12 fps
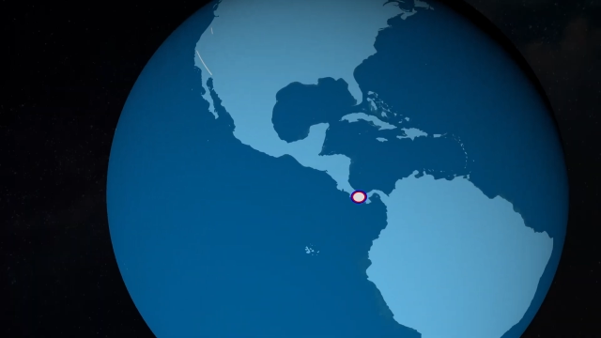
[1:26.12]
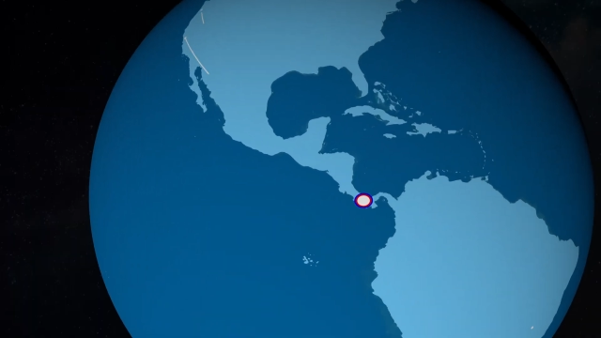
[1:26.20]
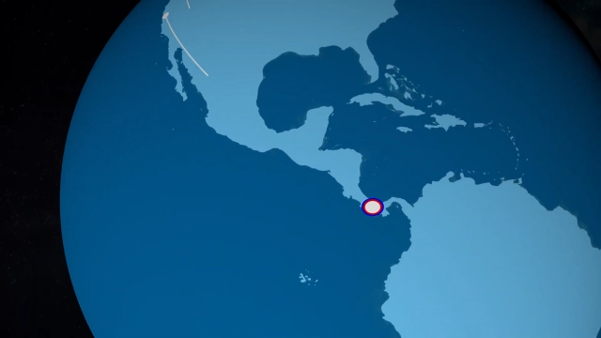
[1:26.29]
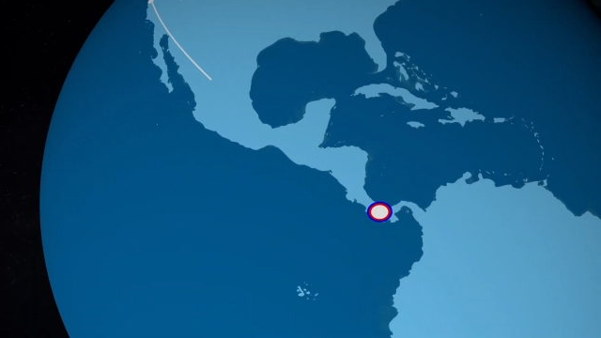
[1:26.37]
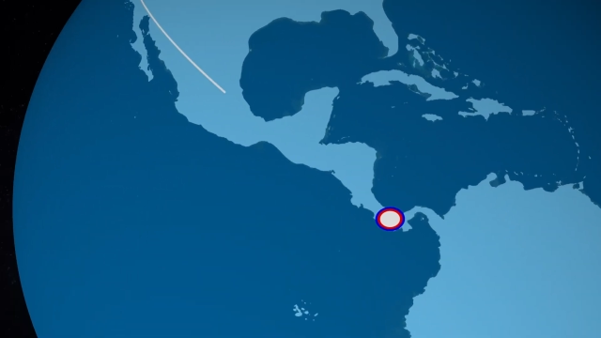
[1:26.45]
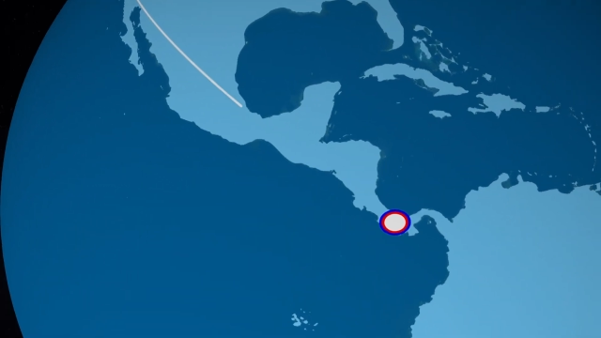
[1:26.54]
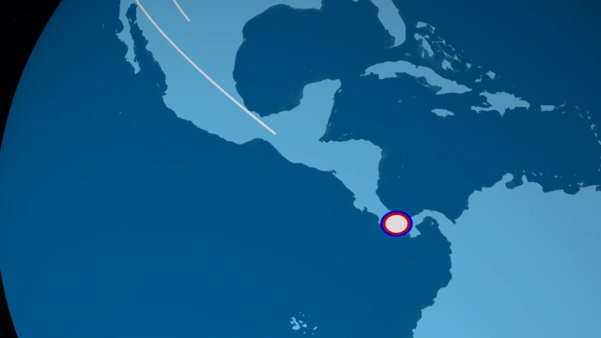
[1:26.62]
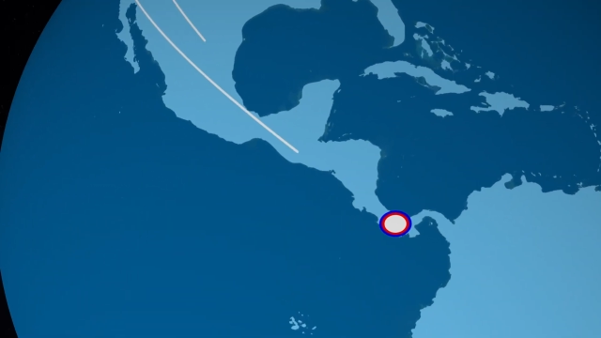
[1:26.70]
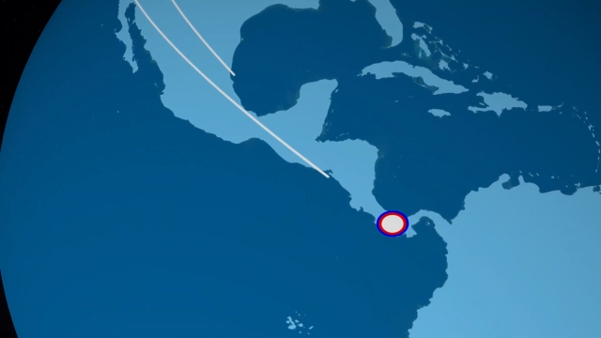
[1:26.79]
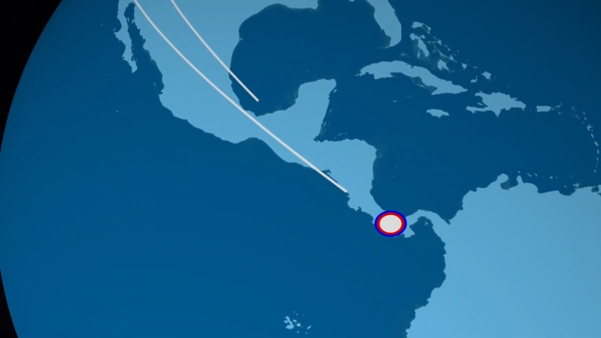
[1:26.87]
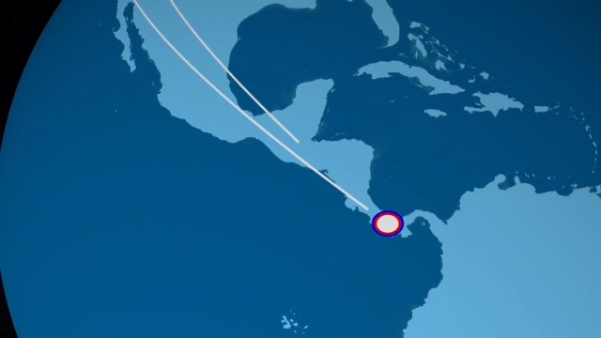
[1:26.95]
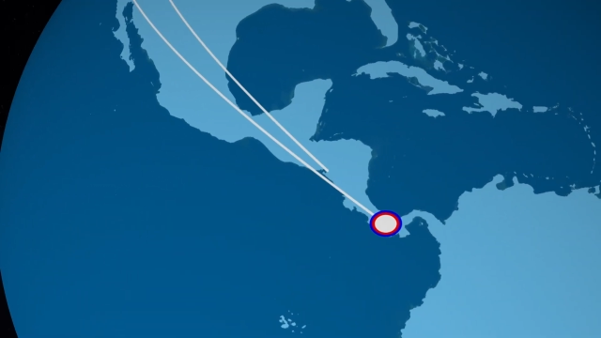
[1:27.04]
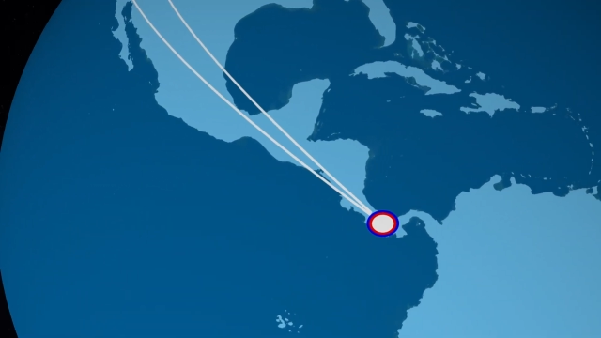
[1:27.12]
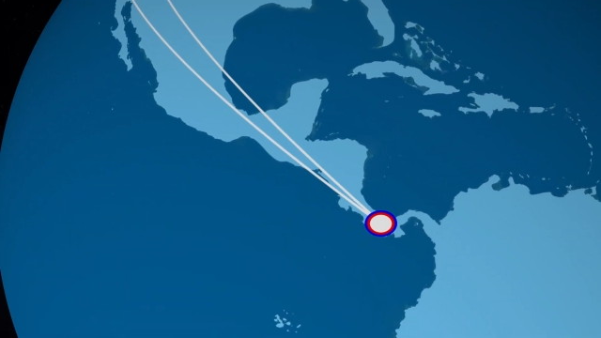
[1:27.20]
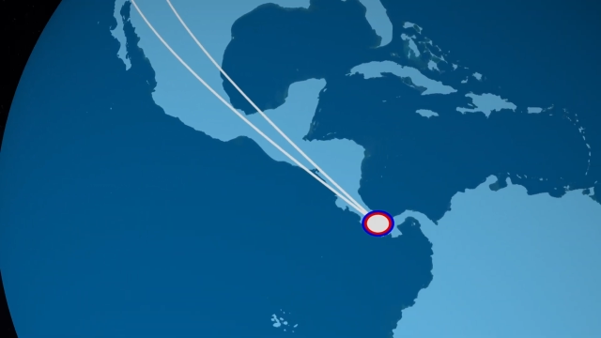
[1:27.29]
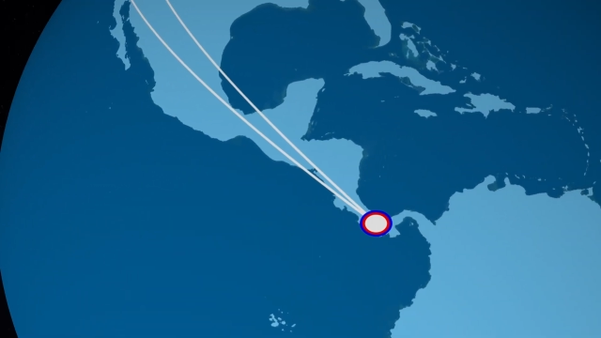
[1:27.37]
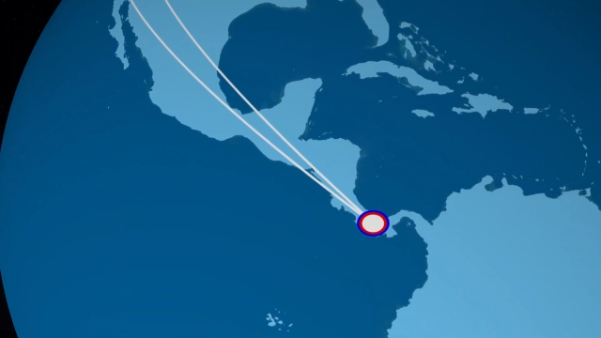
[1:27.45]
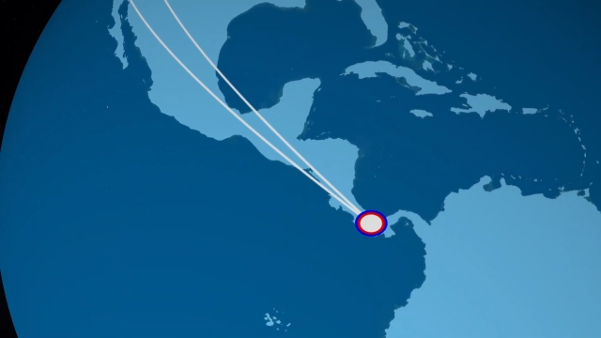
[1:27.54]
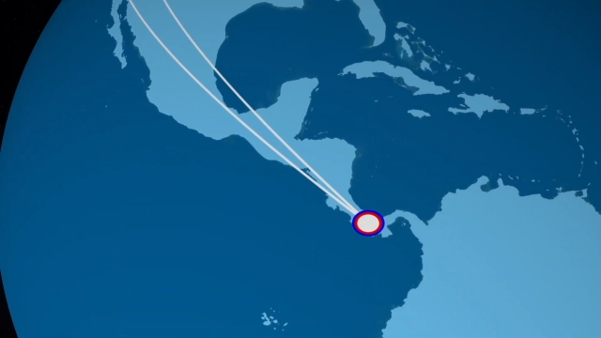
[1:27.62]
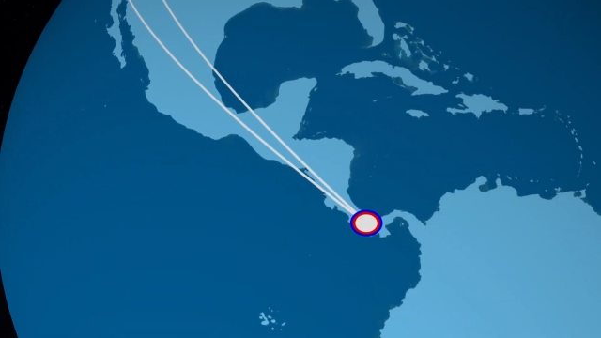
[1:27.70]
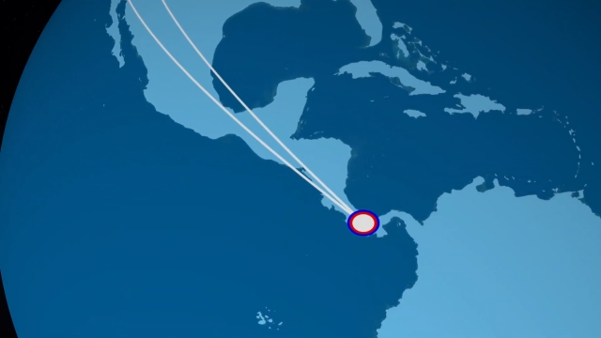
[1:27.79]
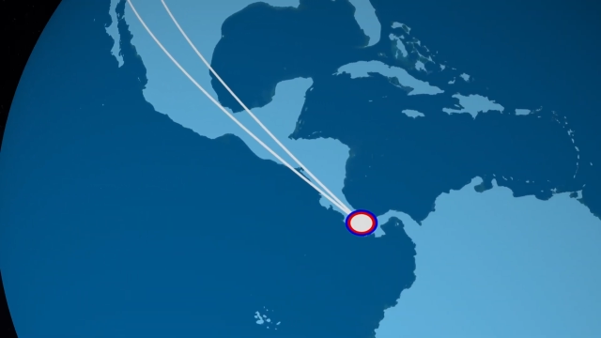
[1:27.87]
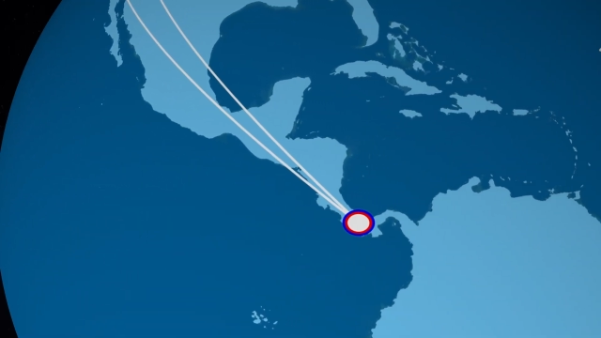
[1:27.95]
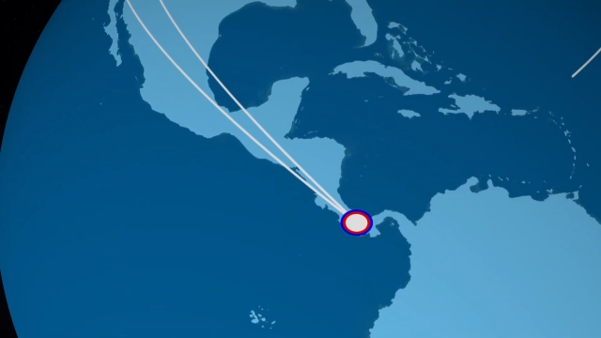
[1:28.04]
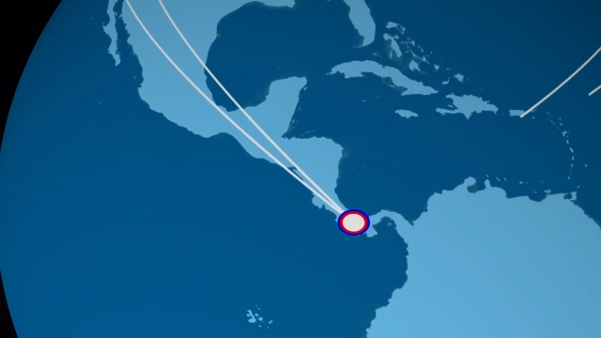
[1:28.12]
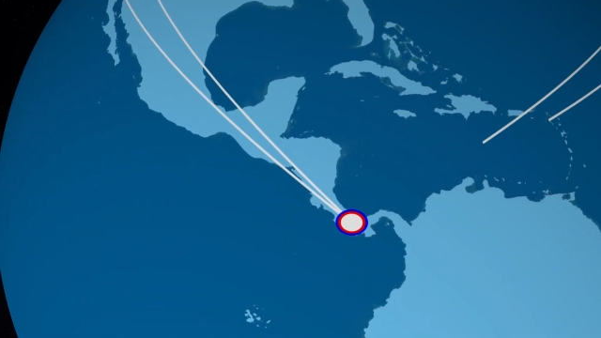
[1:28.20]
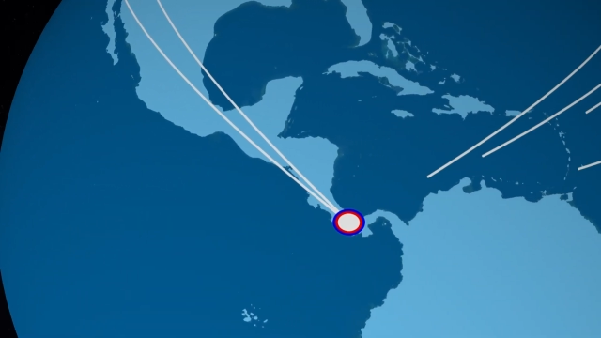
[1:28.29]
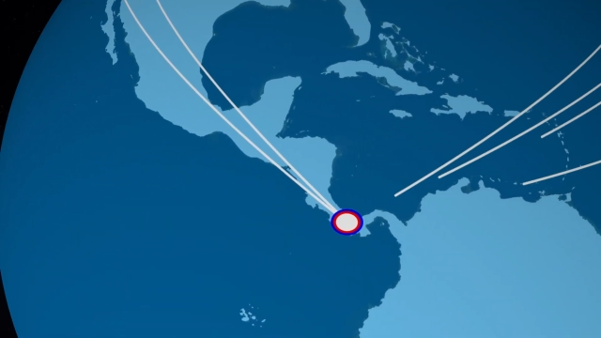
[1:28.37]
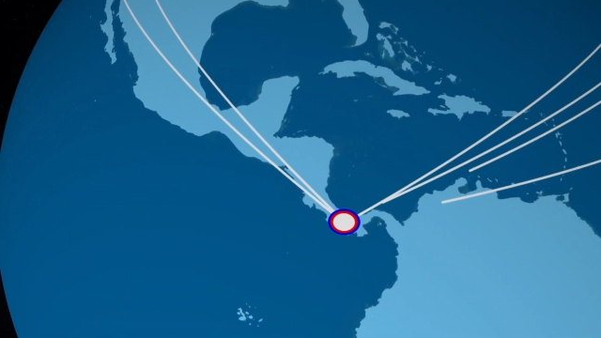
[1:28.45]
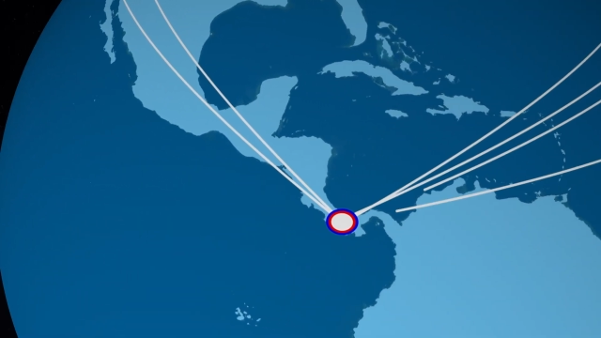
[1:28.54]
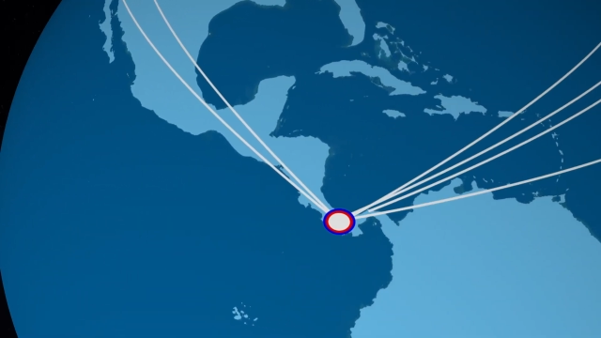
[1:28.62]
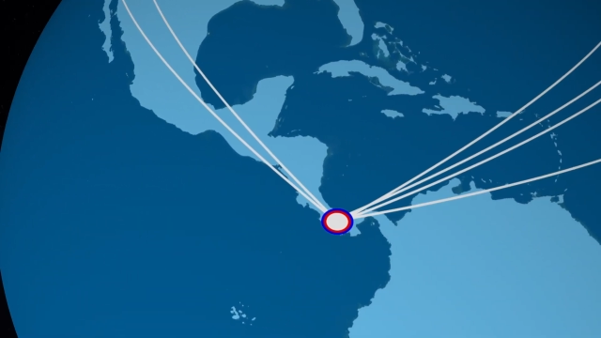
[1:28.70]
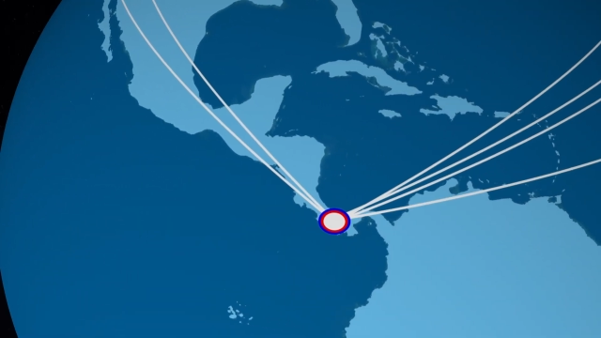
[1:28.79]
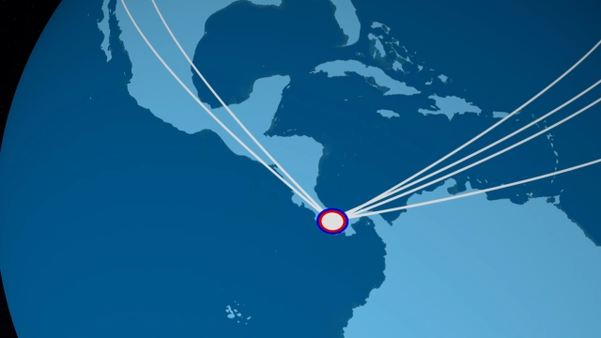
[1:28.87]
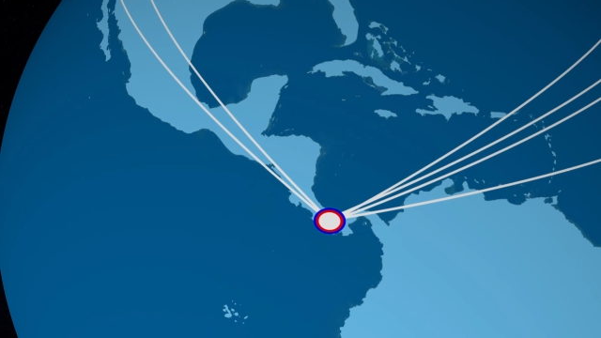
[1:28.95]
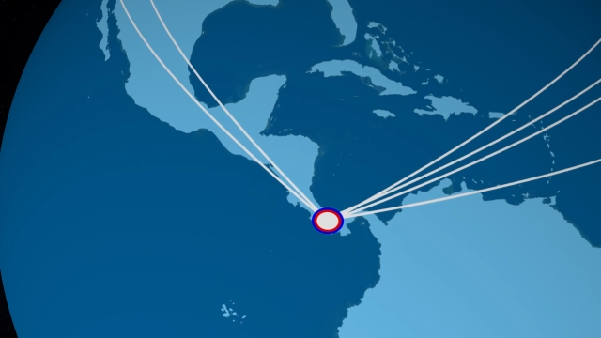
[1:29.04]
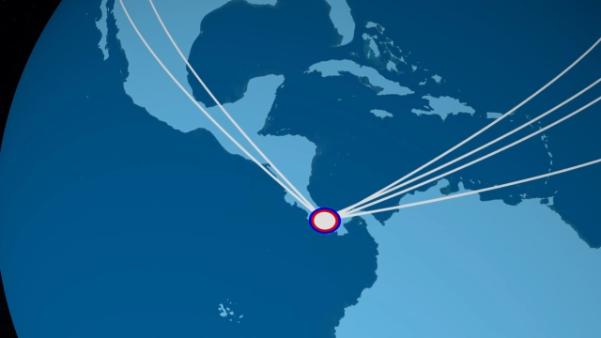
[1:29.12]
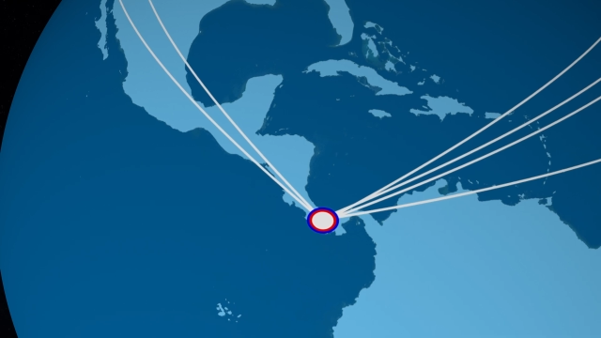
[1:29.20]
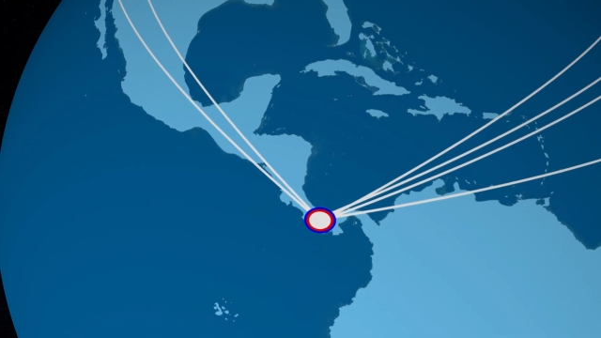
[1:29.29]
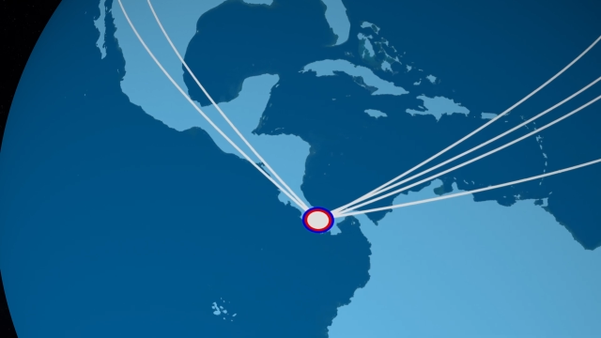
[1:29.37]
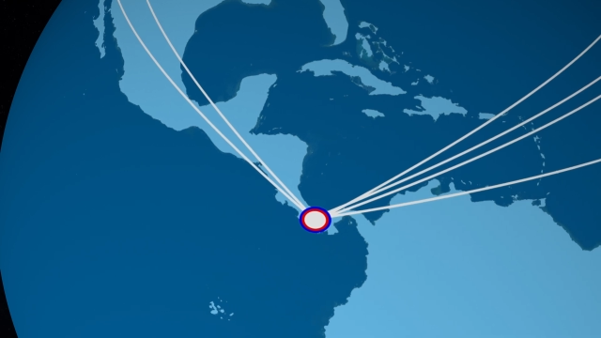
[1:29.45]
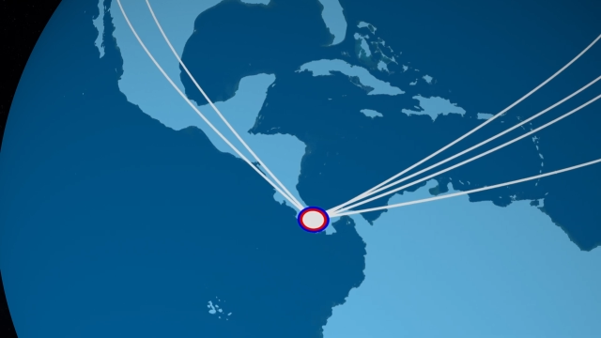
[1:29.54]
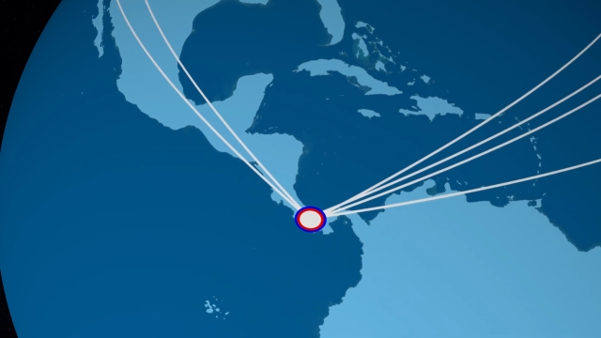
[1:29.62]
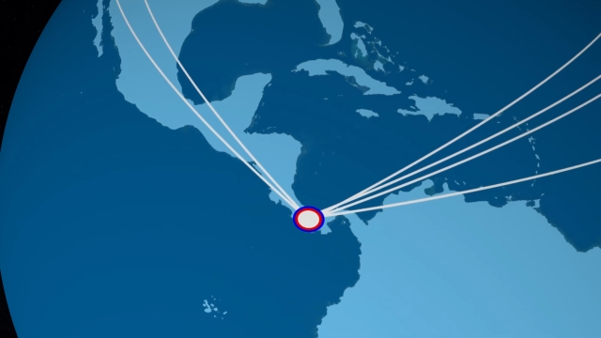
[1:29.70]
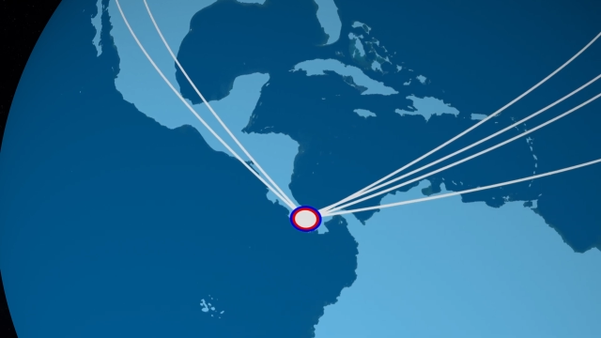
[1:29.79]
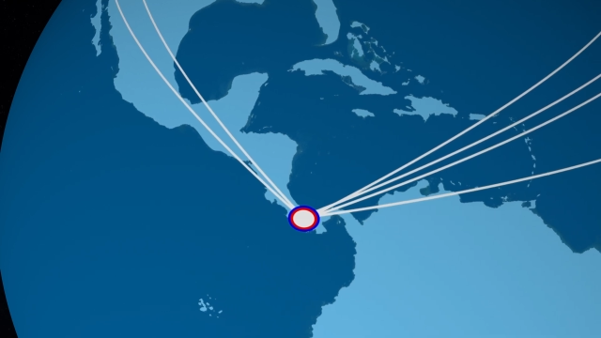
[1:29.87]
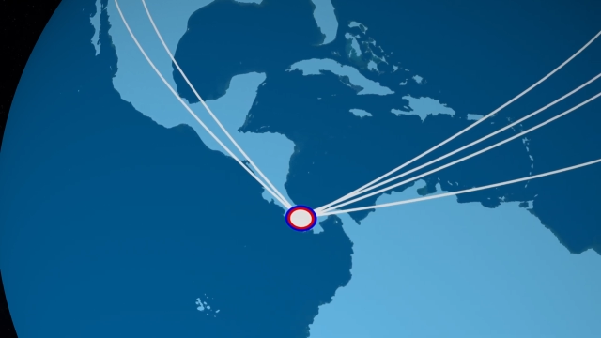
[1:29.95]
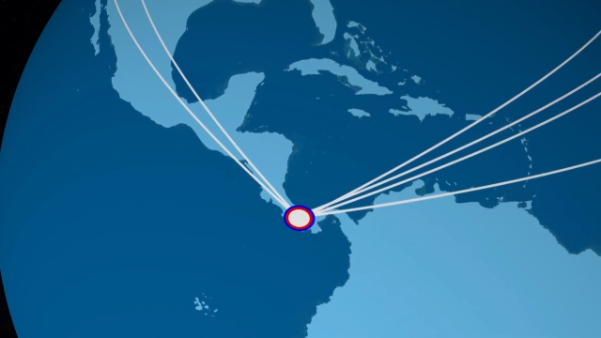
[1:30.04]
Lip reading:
Nobody's mouth can be seen.